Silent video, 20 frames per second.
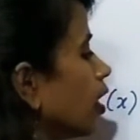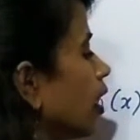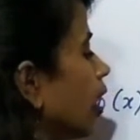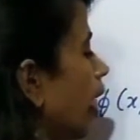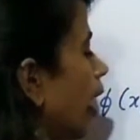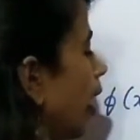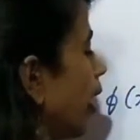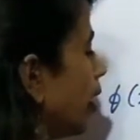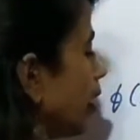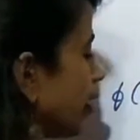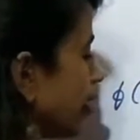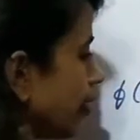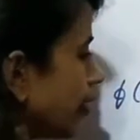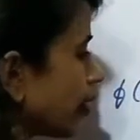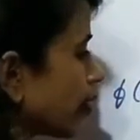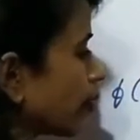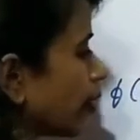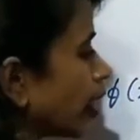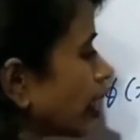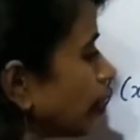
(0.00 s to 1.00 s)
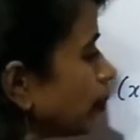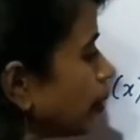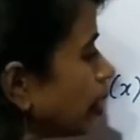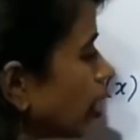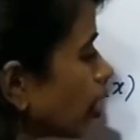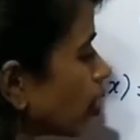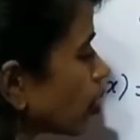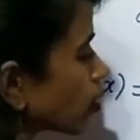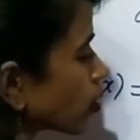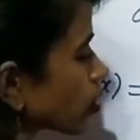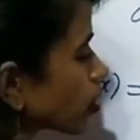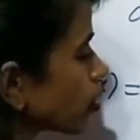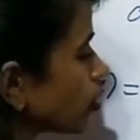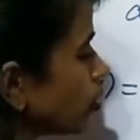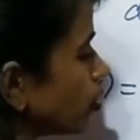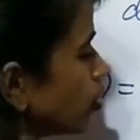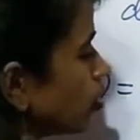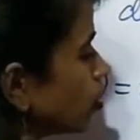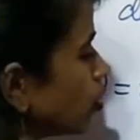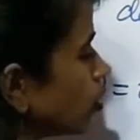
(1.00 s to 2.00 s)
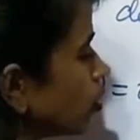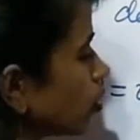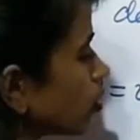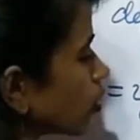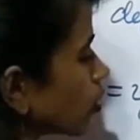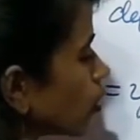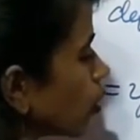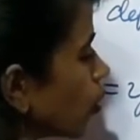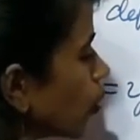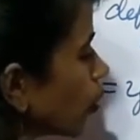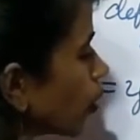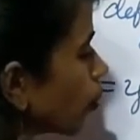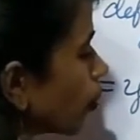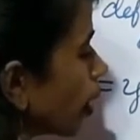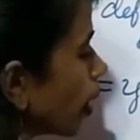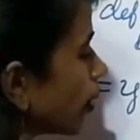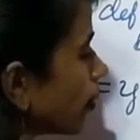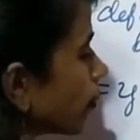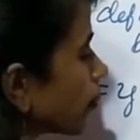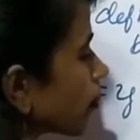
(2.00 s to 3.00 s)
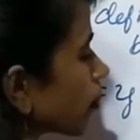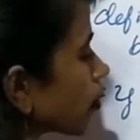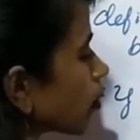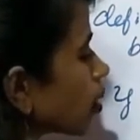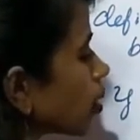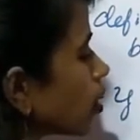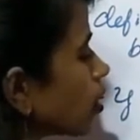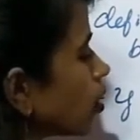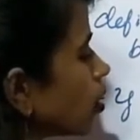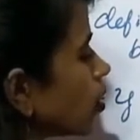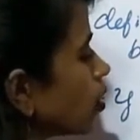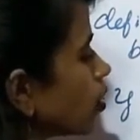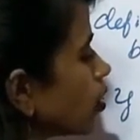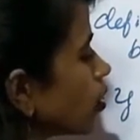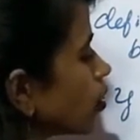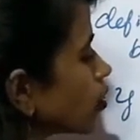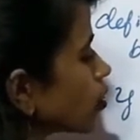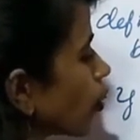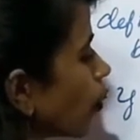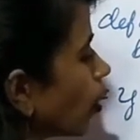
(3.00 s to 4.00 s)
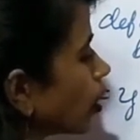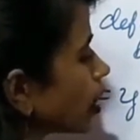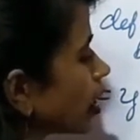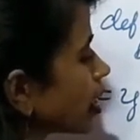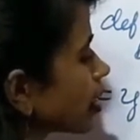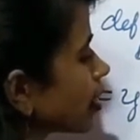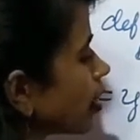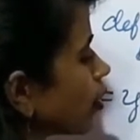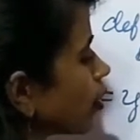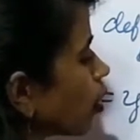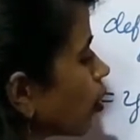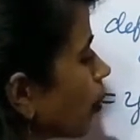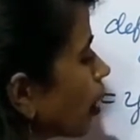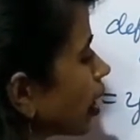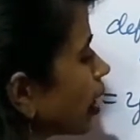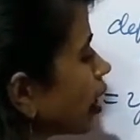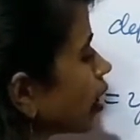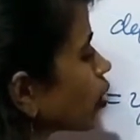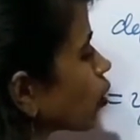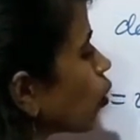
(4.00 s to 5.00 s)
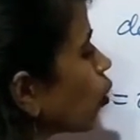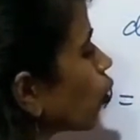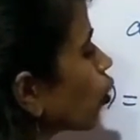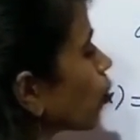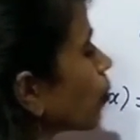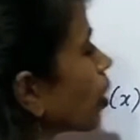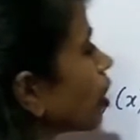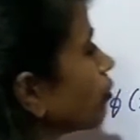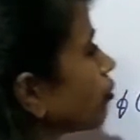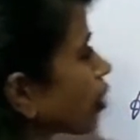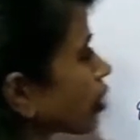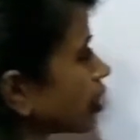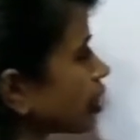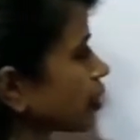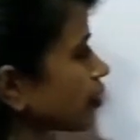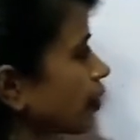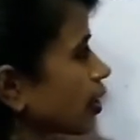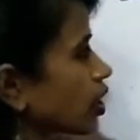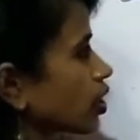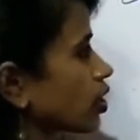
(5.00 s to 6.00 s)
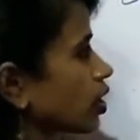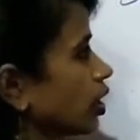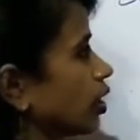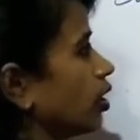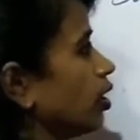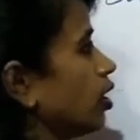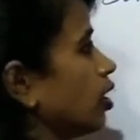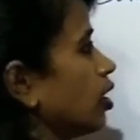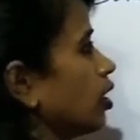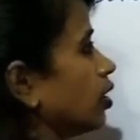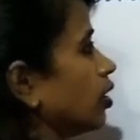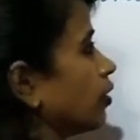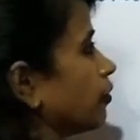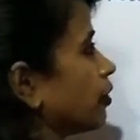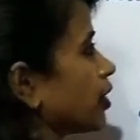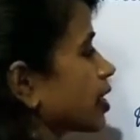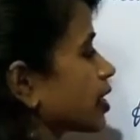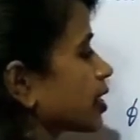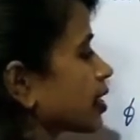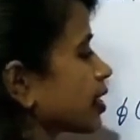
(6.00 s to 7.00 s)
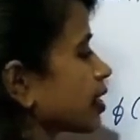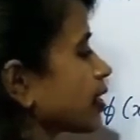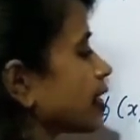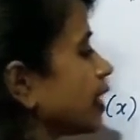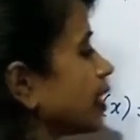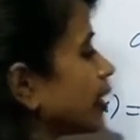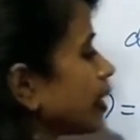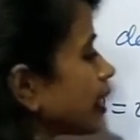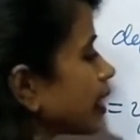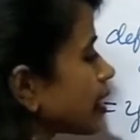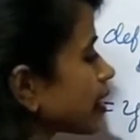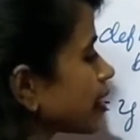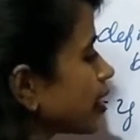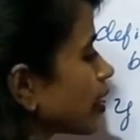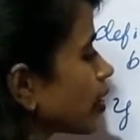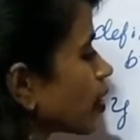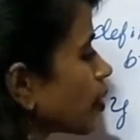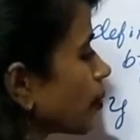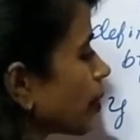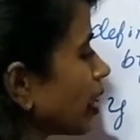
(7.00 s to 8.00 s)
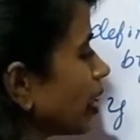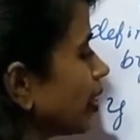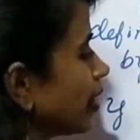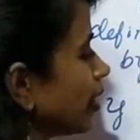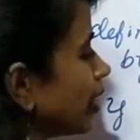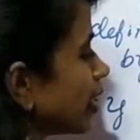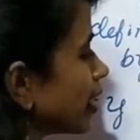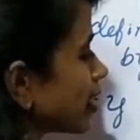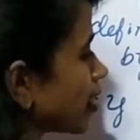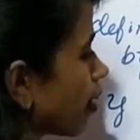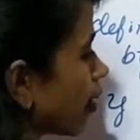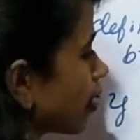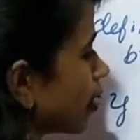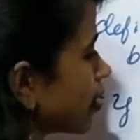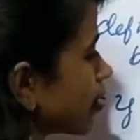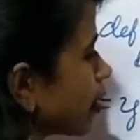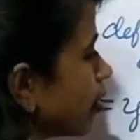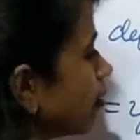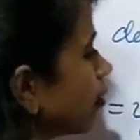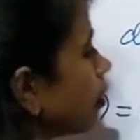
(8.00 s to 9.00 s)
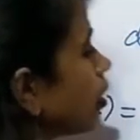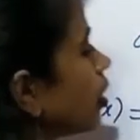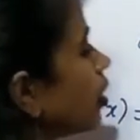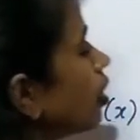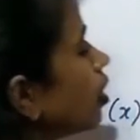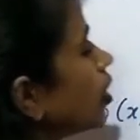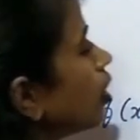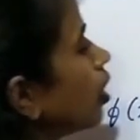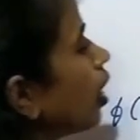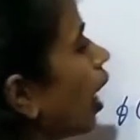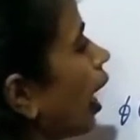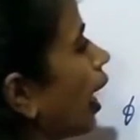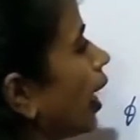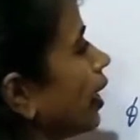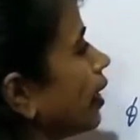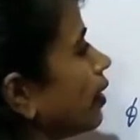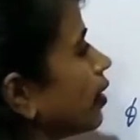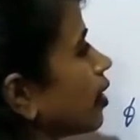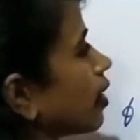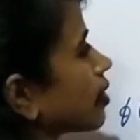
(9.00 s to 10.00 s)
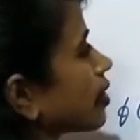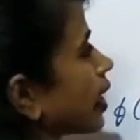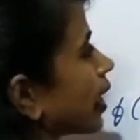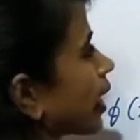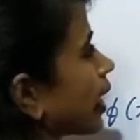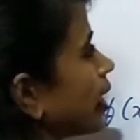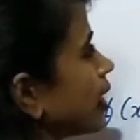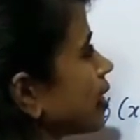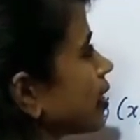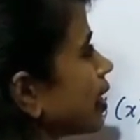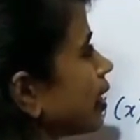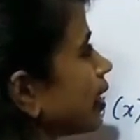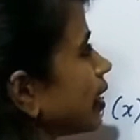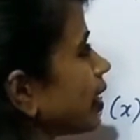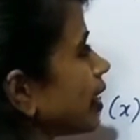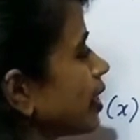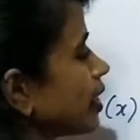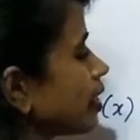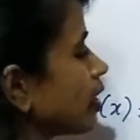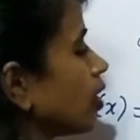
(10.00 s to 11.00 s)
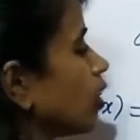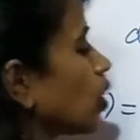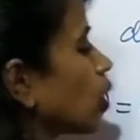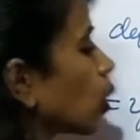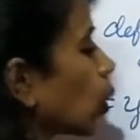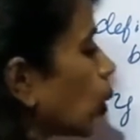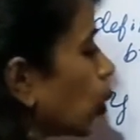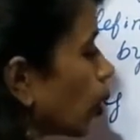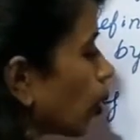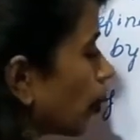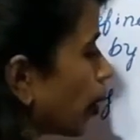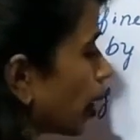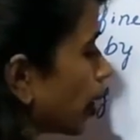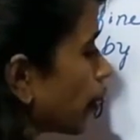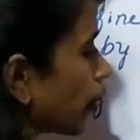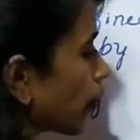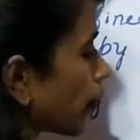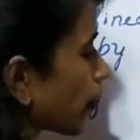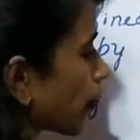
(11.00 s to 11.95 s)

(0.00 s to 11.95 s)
And here y belongs to codomain. So what is the domain and codomain for this function? The first set is the domain, that is R itself. And the second set is codomain.